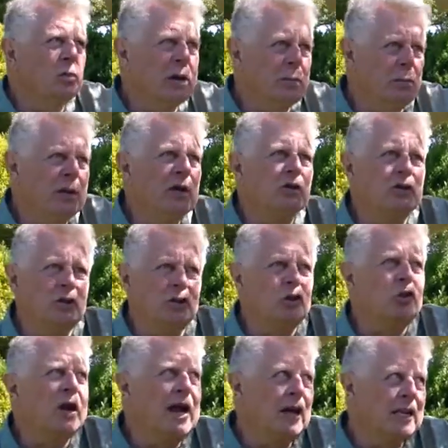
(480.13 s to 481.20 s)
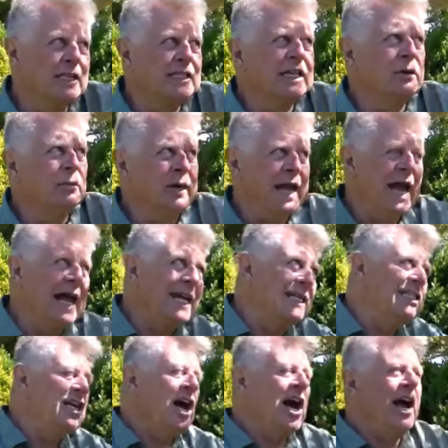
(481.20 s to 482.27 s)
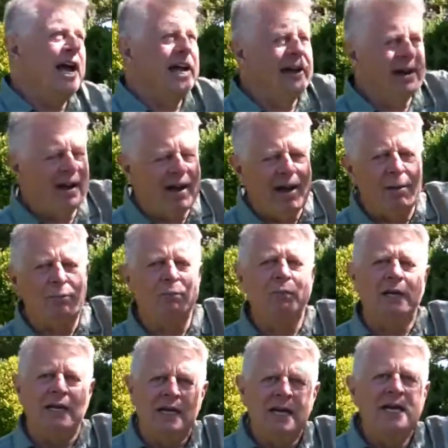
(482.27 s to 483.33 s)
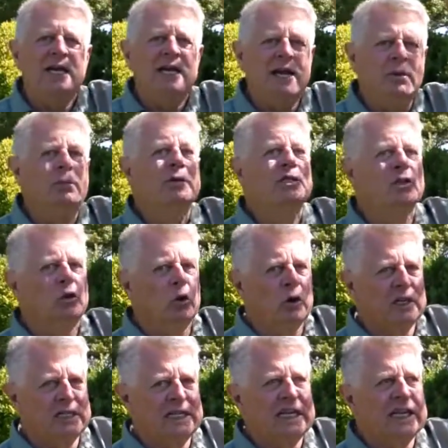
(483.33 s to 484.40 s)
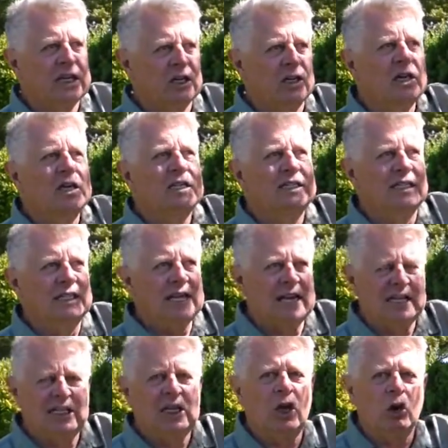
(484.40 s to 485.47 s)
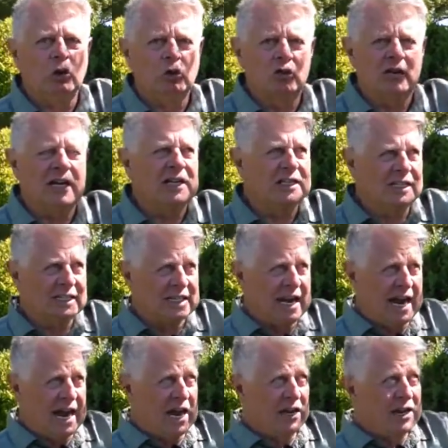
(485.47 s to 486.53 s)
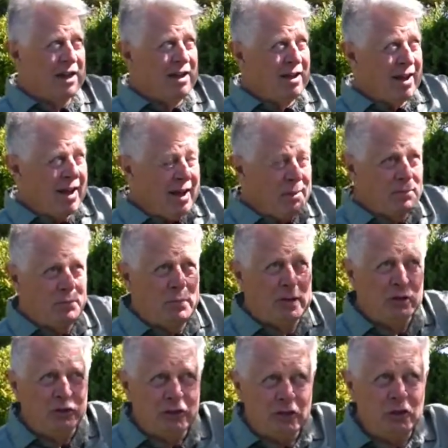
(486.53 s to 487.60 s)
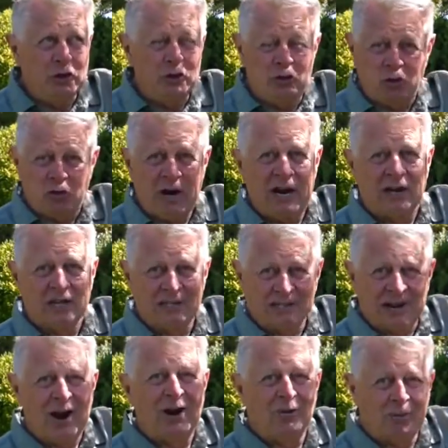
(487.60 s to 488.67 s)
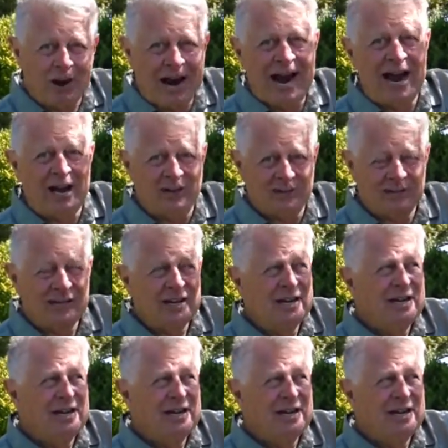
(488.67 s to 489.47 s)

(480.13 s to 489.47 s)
we built the trellis and we had to tie it up, and it was an ordeal to take the old trellis down and build the new trellis around.